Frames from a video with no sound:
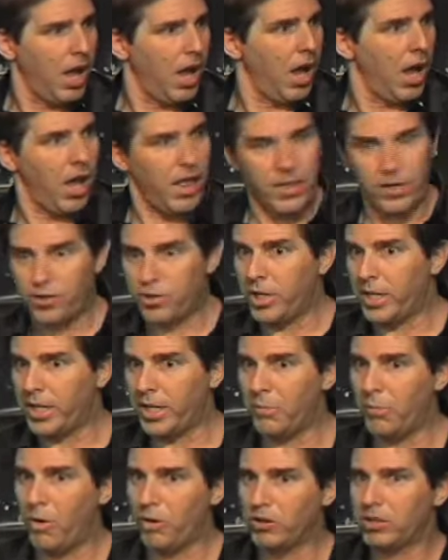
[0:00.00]
And the chicken
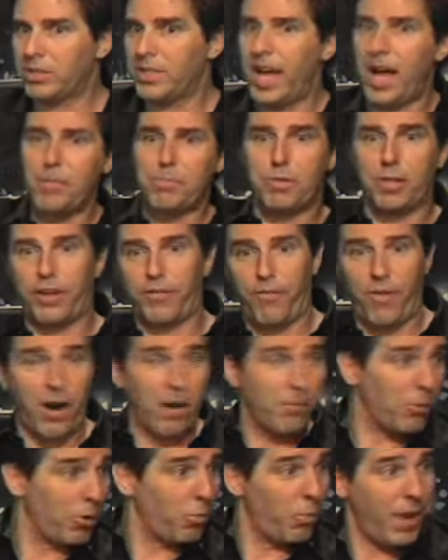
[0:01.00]
won't stop, so the
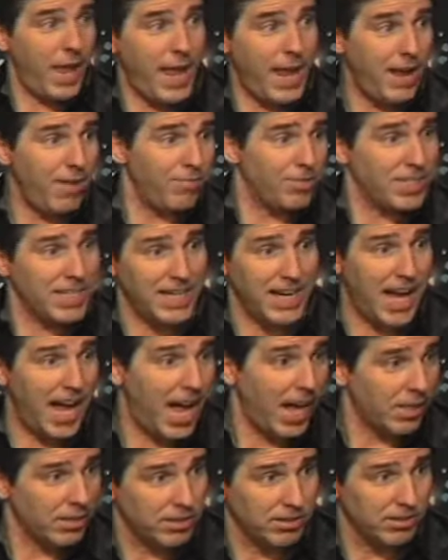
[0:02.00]
farmer waves the
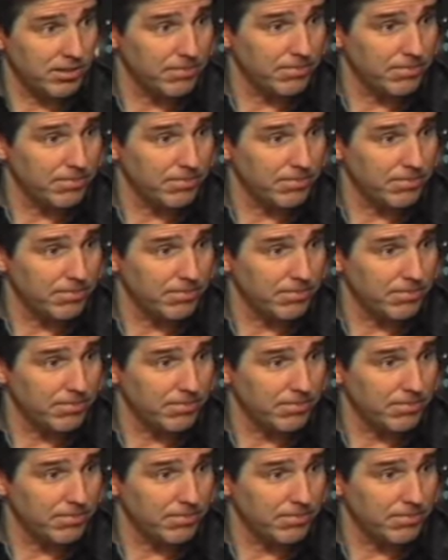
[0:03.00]
axe.